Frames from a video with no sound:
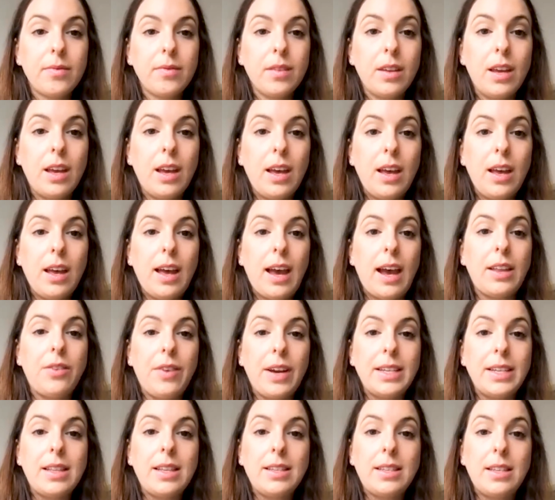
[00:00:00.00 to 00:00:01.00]
And the reason this is
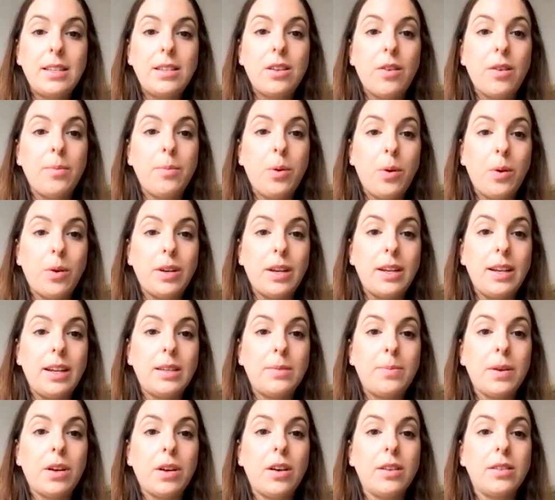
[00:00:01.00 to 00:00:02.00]
so important is because
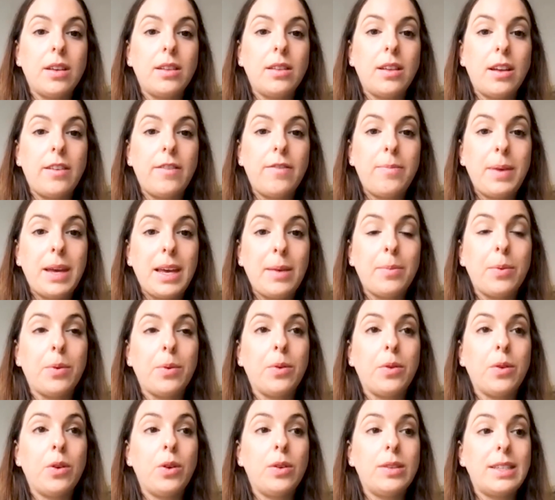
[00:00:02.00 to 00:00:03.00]
a lot of people who
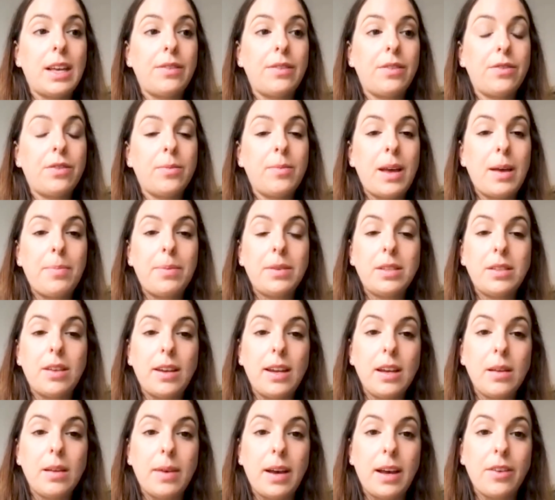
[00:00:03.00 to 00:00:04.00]
suffer from episodic
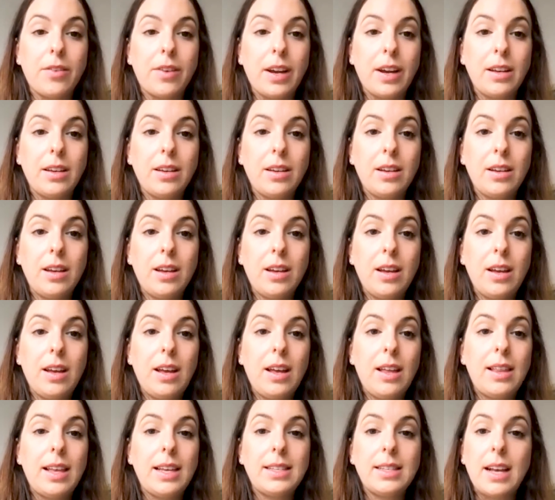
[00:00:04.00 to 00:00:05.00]
migraine, they
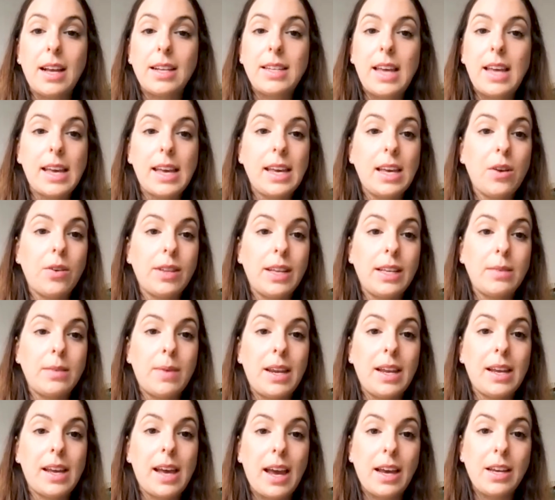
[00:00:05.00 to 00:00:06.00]
start taking all these
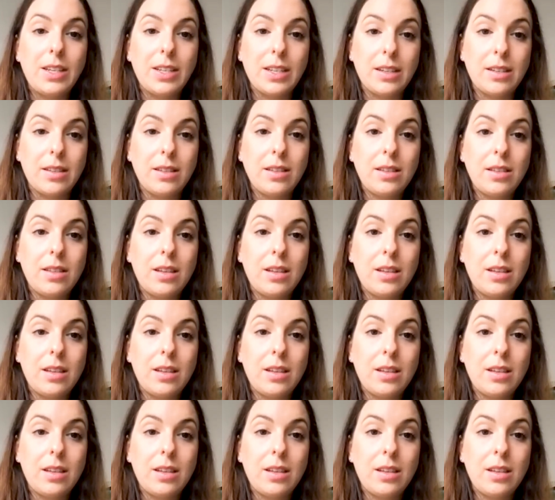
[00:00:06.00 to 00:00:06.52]
medications.